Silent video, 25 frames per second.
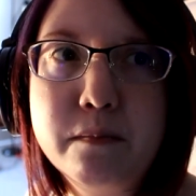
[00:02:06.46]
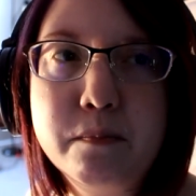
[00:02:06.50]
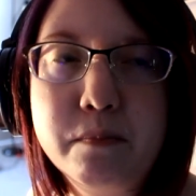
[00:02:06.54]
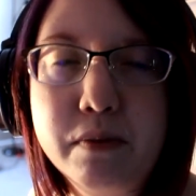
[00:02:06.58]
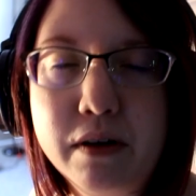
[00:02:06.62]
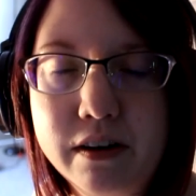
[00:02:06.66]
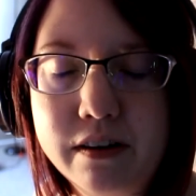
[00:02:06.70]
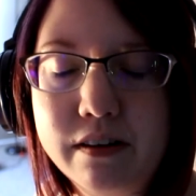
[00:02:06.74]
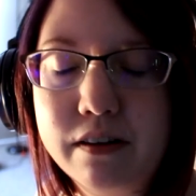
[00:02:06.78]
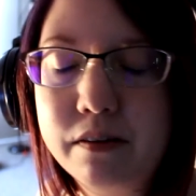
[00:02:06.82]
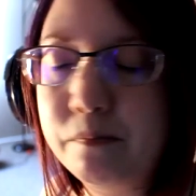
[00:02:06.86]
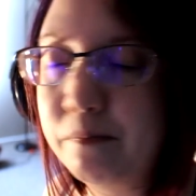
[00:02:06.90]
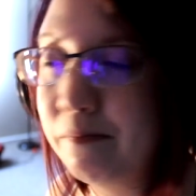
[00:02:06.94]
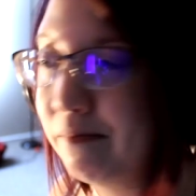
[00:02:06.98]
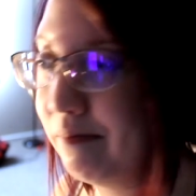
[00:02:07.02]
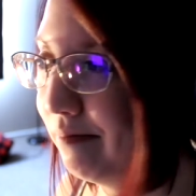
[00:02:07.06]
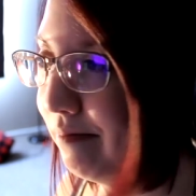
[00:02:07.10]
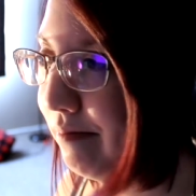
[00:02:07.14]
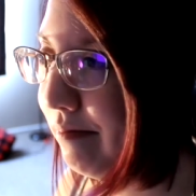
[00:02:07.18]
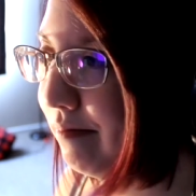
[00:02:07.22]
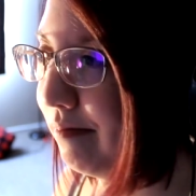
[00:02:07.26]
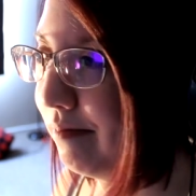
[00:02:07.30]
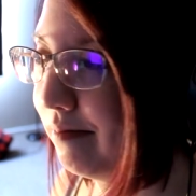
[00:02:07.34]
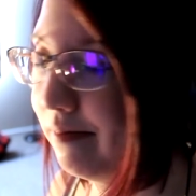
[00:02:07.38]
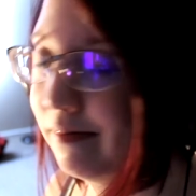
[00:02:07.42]
Putnam.
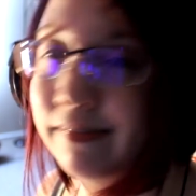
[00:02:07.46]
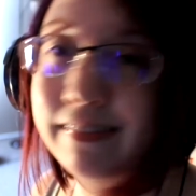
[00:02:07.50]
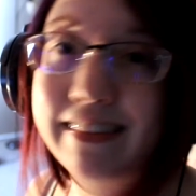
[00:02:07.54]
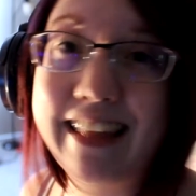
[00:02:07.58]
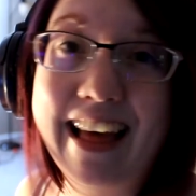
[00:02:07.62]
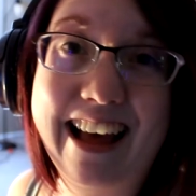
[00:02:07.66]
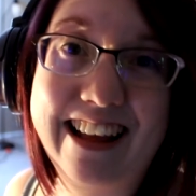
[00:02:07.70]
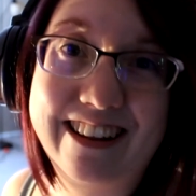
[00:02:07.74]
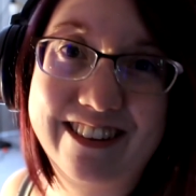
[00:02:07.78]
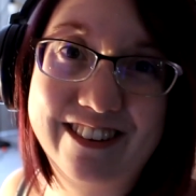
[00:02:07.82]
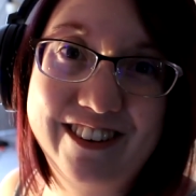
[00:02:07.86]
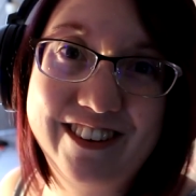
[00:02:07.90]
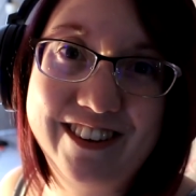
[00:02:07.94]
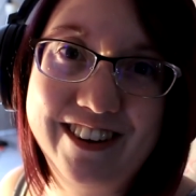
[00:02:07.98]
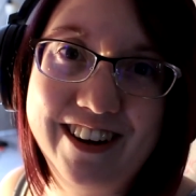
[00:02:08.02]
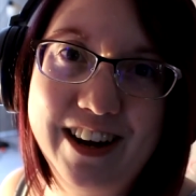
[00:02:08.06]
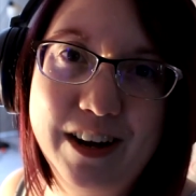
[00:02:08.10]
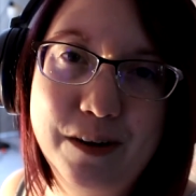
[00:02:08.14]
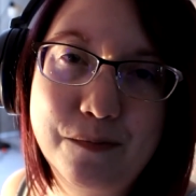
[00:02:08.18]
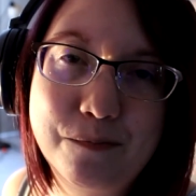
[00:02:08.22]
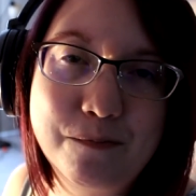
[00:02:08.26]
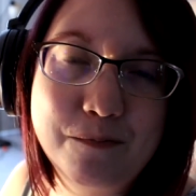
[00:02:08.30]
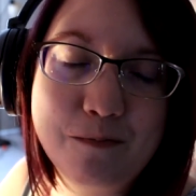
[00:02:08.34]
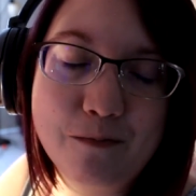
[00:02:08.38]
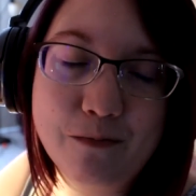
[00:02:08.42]
That's her
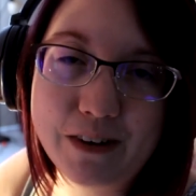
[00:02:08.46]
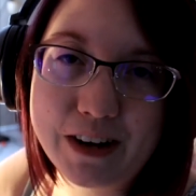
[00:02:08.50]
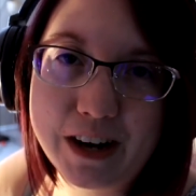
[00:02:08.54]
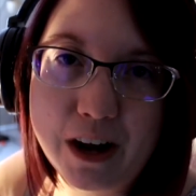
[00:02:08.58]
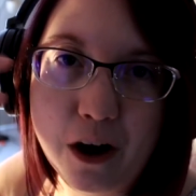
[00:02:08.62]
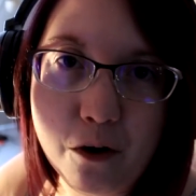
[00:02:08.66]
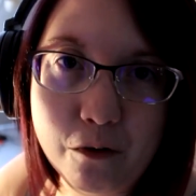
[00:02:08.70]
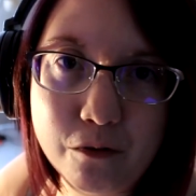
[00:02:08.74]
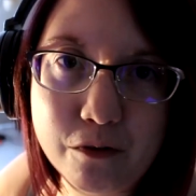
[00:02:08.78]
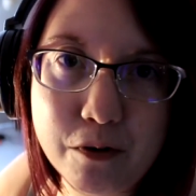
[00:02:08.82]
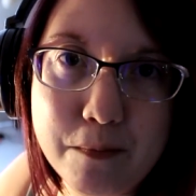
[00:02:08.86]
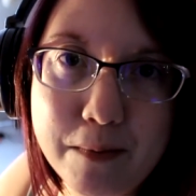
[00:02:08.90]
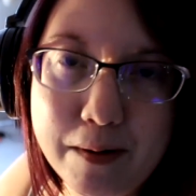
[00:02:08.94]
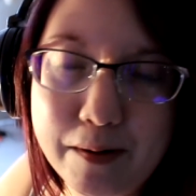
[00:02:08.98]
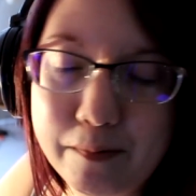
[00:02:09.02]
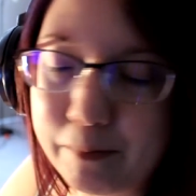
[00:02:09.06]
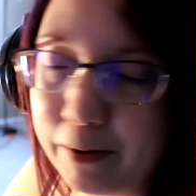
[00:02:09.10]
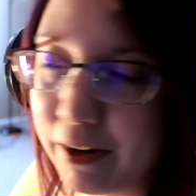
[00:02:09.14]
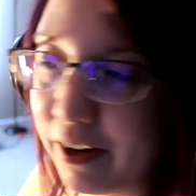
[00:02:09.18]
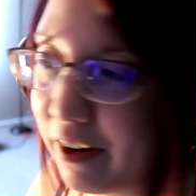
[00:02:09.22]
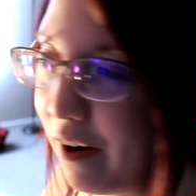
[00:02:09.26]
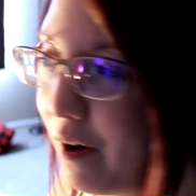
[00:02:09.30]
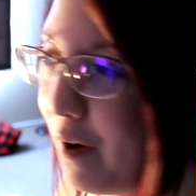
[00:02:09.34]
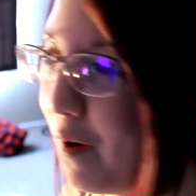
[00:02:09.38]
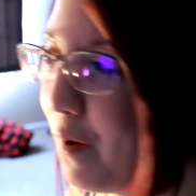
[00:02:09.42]
name. We all
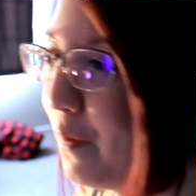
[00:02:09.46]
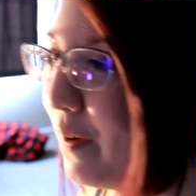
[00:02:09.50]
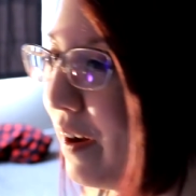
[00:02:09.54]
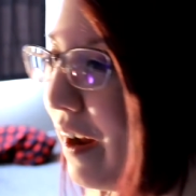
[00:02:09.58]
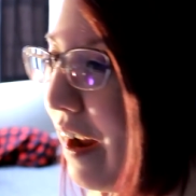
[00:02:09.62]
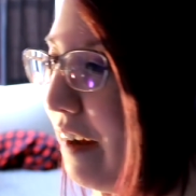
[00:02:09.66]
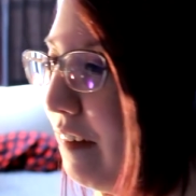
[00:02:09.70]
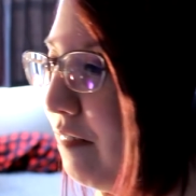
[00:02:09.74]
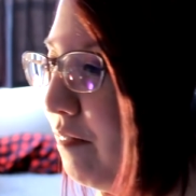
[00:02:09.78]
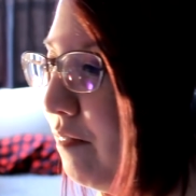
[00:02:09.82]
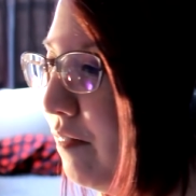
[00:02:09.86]
remember. Okay.